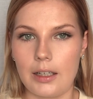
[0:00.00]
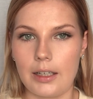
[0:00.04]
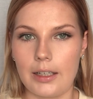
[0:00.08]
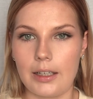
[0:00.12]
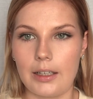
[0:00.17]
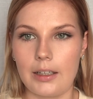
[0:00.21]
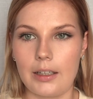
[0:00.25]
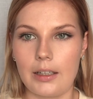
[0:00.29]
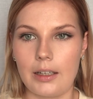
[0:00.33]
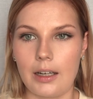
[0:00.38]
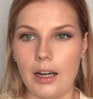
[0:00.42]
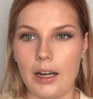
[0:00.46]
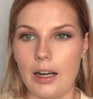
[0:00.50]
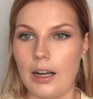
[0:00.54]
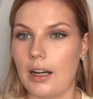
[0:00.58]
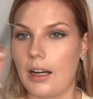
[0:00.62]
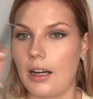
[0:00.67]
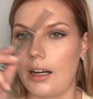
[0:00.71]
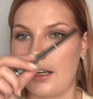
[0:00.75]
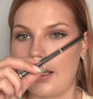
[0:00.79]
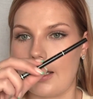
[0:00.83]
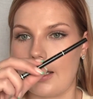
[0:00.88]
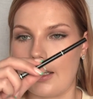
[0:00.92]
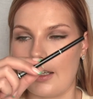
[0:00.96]
like
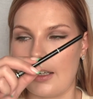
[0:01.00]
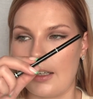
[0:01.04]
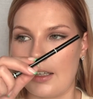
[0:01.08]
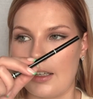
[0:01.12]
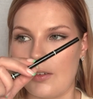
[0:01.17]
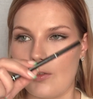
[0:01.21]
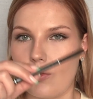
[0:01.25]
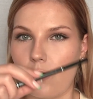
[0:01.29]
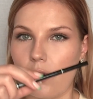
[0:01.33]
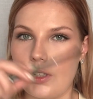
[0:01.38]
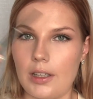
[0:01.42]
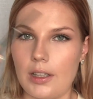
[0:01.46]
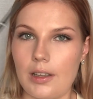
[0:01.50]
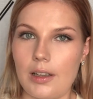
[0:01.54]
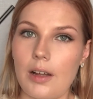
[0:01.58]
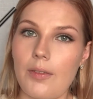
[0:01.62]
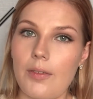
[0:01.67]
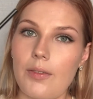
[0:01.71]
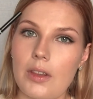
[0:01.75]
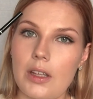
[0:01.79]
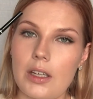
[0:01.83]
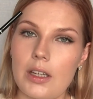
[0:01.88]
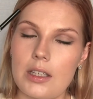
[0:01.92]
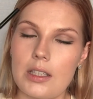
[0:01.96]
I really
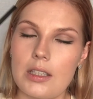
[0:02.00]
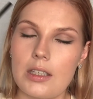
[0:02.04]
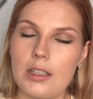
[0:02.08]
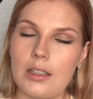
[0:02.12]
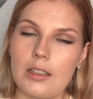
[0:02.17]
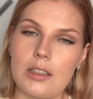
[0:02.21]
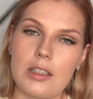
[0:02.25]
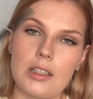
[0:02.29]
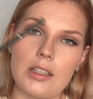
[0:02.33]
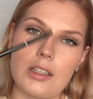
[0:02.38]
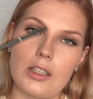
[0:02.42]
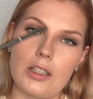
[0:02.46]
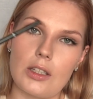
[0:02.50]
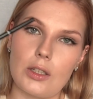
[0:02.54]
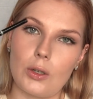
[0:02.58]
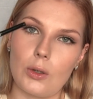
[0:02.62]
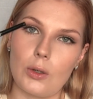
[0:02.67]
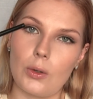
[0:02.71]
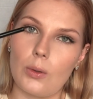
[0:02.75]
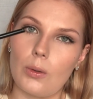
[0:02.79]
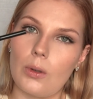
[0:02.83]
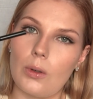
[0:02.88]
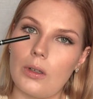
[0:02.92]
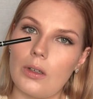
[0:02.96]
love this because it's
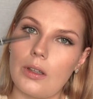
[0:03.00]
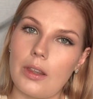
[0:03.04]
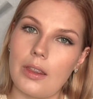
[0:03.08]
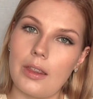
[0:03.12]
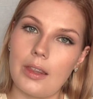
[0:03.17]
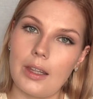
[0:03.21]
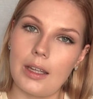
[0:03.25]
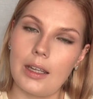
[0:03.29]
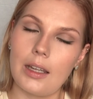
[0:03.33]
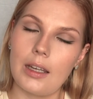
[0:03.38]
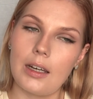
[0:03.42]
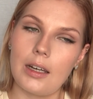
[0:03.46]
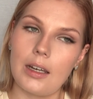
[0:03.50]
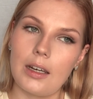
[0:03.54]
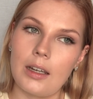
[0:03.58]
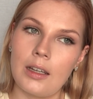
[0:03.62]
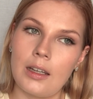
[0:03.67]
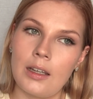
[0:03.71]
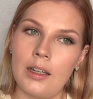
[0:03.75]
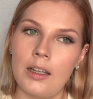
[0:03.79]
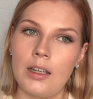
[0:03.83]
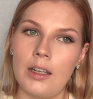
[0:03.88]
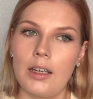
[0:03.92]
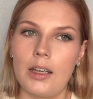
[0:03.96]
so
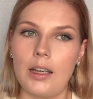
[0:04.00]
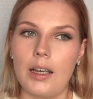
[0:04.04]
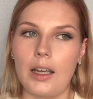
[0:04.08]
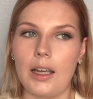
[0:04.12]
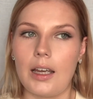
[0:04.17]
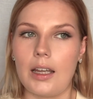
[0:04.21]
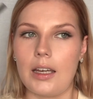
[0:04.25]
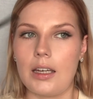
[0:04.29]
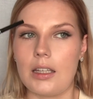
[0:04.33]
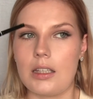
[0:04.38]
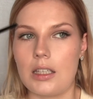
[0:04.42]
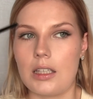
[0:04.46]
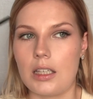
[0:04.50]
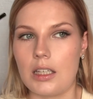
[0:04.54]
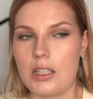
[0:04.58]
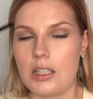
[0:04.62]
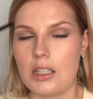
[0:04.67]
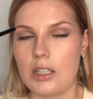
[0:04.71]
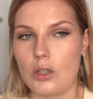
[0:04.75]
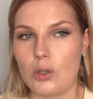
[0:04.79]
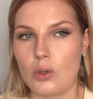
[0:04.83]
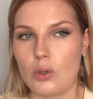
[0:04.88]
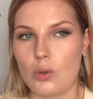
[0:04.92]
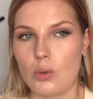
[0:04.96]
thin and it's
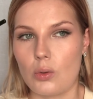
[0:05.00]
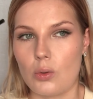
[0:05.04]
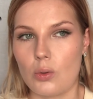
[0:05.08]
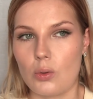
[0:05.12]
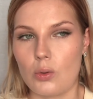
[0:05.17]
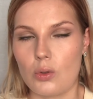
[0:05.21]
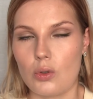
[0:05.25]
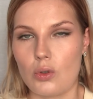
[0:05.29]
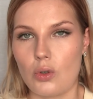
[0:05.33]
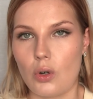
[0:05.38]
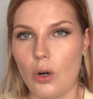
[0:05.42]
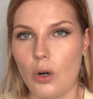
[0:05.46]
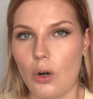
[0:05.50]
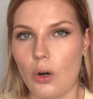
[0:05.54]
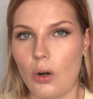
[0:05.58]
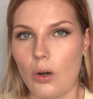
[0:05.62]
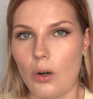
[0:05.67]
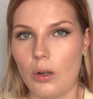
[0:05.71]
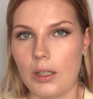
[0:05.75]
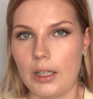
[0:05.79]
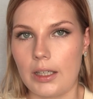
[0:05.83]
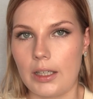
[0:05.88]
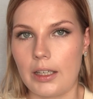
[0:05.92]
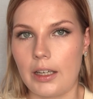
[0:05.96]
easy to
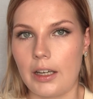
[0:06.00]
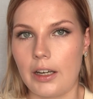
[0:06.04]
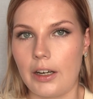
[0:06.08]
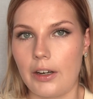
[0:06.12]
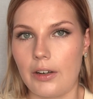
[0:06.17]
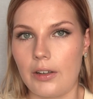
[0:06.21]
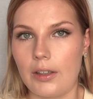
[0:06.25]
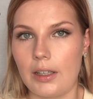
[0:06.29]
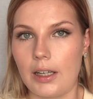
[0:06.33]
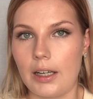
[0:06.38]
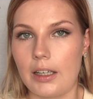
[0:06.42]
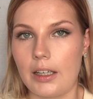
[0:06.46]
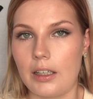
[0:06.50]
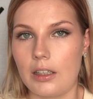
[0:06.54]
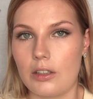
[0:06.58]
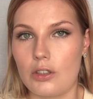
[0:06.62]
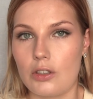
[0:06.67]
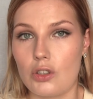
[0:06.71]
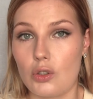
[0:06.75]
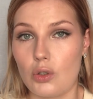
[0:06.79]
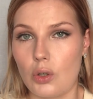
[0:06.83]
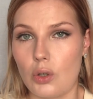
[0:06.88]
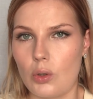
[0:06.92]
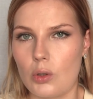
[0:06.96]
draw like hair-like
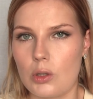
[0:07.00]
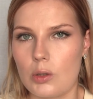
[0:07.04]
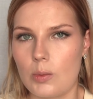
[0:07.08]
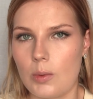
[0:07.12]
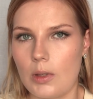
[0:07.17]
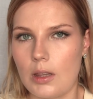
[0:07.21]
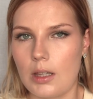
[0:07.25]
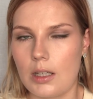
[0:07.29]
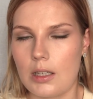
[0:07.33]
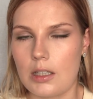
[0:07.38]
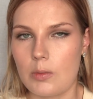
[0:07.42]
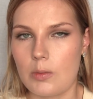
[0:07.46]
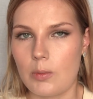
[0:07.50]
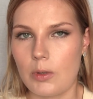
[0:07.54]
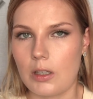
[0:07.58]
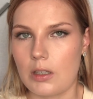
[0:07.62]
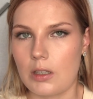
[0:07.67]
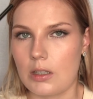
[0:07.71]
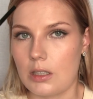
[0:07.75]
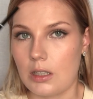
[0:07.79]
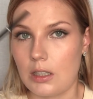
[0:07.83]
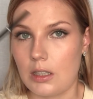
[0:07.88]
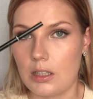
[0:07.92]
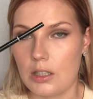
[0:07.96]
strokes with this
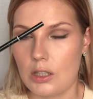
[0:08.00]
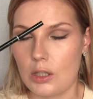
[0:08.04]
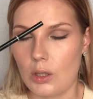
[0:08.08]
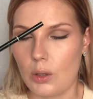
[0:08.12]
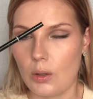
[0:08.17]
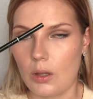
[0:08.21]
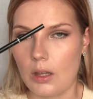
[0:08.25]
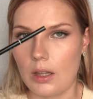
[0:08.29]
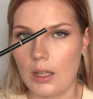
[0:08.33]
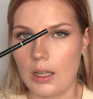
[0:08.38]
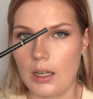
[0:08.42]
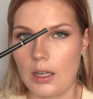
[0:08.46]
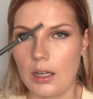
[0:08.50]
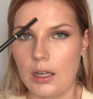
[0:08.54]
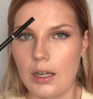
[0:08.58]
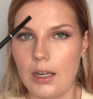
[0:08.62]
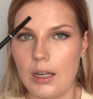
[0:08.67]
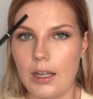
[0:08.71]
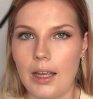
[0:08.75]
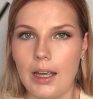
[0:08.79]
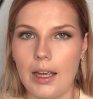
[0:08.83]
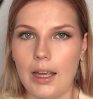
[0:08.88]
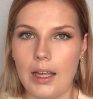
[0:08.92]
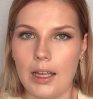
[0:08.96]
because it is so
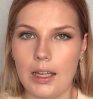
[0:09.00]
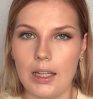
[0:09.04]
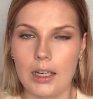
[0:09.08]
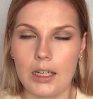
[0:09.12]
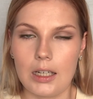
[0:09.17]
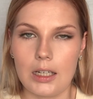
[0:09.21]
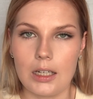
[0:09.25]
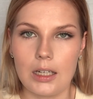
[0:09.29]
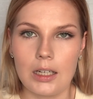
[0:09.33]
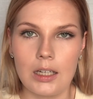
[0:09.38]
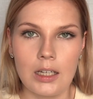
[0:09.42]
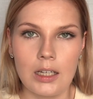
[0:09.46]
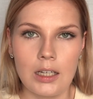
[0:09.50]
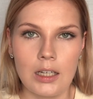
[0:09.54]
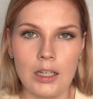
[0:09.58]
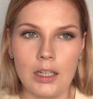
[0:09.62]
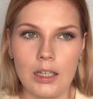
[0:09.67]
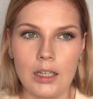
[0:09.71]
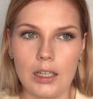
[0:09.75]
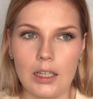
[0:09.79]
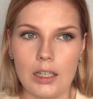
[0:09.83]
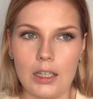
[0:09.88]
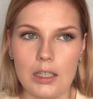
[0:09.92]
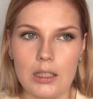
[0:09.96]
thin, and
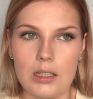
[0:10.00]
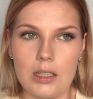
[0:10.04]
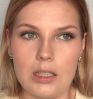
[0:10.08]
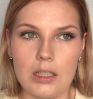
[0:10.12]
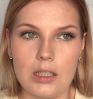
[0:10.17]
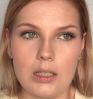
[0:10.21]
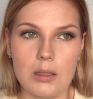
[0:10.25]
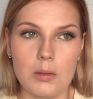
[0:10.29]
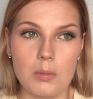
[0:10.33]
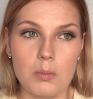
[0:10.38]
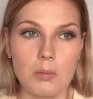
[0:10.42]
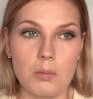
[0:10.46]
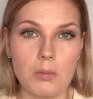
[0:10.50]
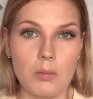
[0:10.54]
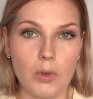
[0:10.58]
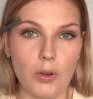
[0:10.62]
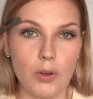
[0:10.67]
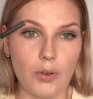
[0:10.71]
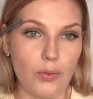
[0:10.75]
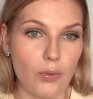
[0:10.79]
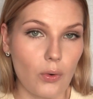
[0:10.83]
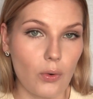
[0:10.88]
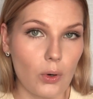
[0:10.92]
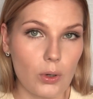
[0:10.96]
it's
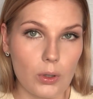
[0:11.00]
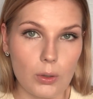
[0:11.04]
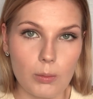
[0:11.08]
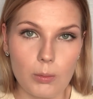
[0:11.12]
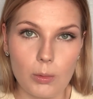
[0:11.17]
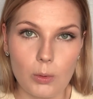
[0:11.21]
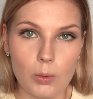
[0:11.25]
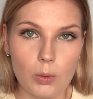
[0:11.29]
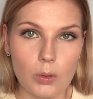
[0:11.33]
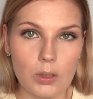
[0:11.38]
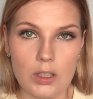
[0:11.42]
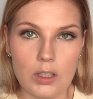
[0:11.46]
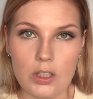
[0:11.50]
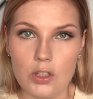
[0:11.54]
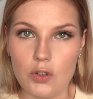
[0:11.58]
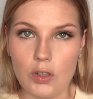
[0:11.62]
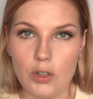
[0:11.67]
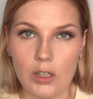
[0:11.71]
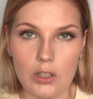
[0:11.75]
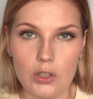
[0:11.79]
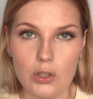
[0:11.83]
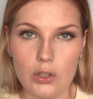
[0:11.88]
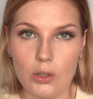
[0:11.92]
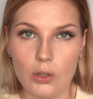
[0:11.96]
affordable, it's
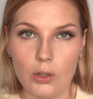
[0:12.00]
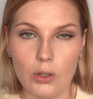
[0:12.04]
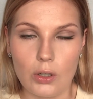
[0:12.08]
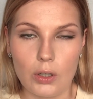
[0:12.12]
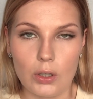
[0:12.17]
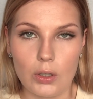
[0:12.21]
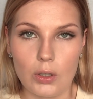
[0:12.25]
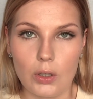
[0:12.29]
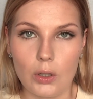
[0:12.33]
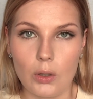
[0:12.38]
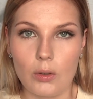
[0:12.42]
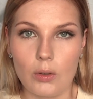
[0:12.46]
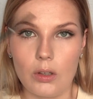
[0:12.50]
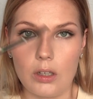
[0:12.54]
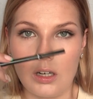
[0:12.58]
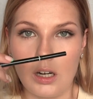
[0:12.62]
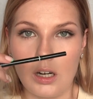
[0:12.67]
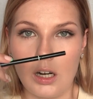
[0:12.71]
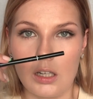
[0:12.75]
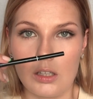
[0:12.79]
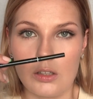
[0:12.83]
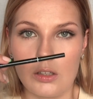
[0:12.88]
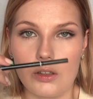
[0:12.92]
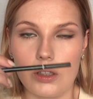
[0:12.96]
drugstore, you know, the
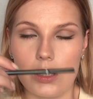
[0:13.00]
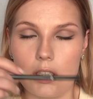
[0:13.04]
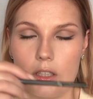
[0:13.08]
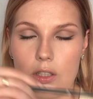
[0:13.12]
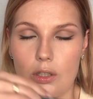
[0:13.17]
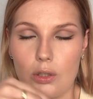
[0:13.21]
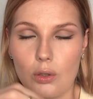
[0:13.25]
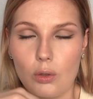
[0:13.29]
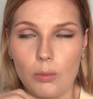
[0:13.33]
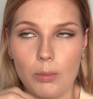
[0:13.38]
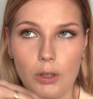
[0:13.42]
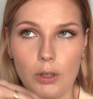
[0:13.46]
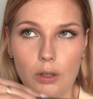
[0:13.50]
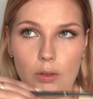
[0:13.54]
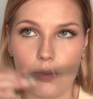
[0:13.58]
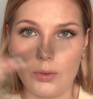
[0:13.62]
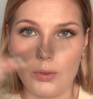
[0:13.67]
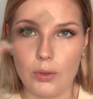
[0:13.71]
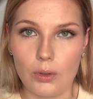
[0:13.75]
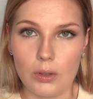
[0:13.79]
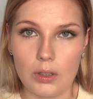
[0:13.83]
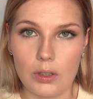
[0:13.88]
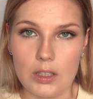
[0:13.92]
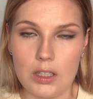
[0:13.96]
color is so
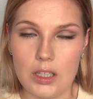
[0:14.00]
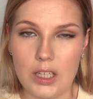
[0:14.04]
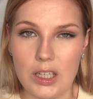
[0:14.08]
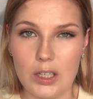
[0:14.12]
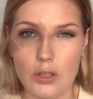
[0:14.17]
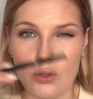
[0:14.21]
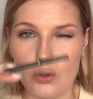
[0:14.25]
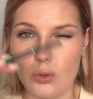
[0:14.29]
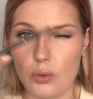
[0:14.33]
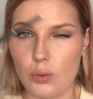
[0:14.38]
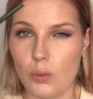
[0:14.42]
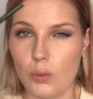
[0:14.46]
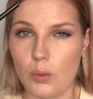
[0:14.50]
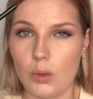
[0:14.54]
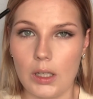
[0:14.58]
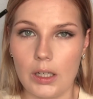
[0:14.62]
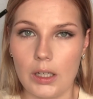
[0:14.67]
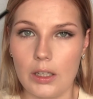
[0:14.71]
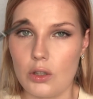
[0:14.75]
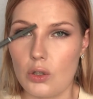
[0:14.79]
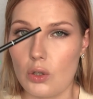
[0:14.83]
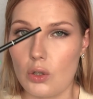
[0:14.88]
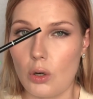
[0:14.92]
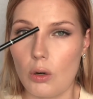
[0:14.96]
beautiful, it's a true
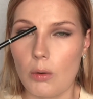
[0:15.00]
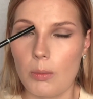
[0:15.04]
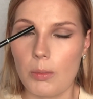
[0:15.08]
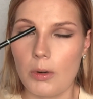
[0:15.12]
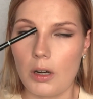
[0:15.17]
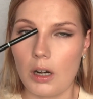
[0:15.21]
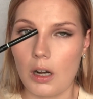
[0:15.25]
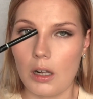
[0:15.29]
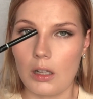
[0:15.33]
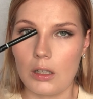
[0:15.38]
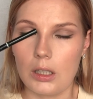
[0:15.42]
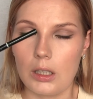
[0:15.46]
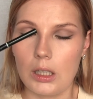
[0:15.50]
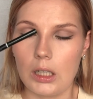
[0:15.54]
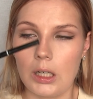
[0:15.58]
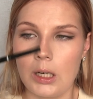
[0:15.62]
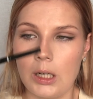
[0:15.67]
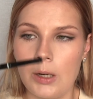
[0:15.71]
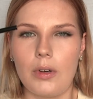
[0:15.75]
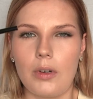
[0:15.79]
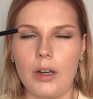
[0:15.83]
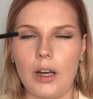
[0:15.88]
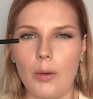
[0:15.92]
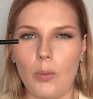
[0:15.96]
like taupe color.
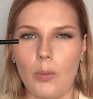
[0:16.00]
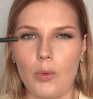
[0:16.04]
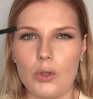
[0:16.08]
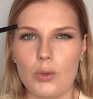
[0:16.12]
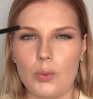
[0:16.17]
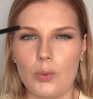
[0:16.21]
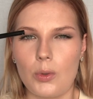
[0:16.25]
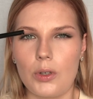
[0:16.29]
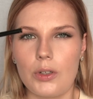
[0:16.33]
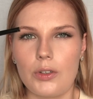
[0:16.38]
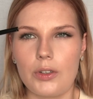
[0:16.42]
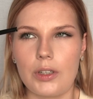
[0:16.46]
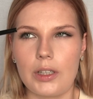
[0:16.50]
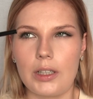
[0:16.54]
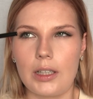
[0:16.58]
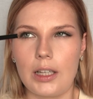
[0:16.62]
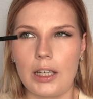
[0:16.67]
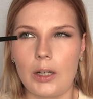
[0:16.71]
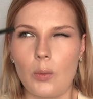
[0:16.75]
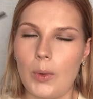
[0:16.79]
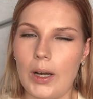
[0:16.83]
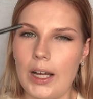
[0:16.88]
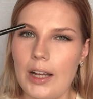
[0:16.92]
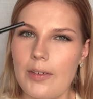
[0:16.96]
I was wondering,
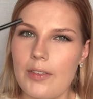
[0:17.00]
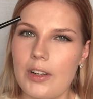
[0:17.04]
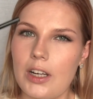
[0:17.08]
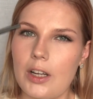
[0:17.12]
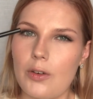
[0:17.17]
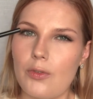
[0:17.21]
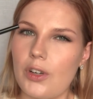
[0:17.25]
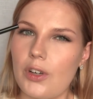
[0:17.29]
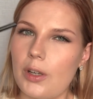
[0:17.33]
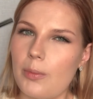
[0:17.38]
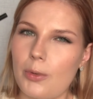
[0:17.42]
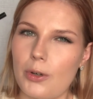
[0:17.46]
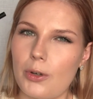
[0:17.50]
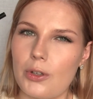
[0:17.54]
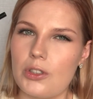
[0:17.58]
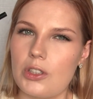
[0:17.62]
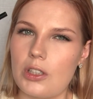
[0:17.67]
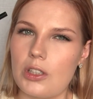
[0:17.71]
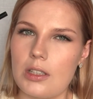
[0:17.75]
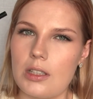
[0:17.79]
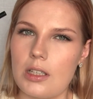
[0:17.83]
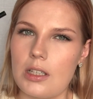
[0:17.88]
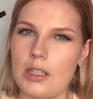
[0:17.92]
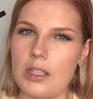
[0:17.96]
like, why haven't I
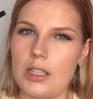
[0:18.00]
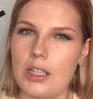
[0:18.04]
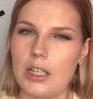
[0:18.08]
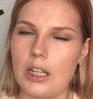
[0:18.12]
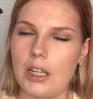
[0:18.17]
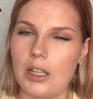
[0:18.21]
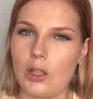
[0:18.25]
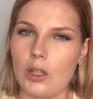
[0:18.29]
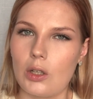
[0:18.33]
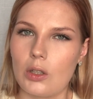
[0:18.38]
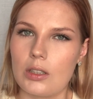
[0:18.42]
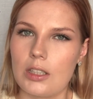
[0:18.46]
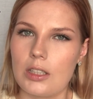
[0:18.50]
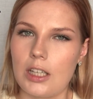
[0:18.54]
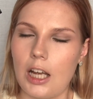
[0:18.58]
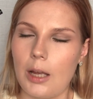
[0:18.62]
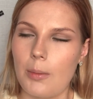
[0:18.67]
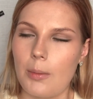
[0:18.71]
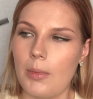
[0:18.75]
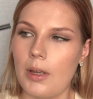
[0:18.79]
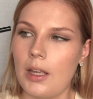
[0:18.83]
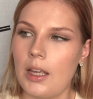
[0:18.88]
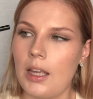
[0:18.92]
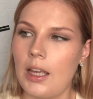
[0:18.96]
repurchased this in a long
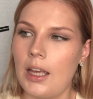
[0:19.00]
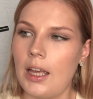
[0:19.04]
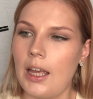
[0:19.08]
time?